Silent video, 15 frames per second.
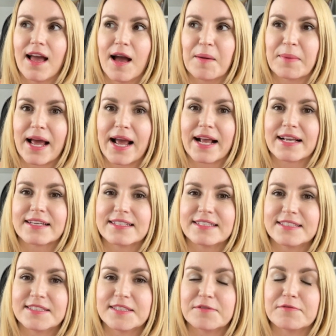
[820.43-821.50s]
I'm like,
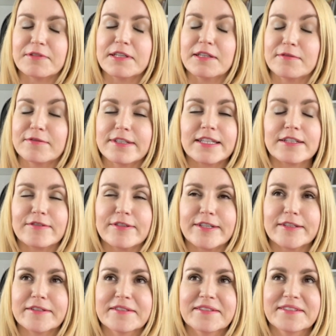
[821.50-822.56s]
is this really, really
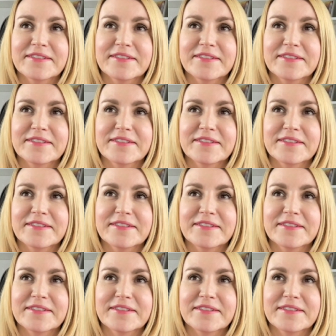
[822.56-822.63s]
real?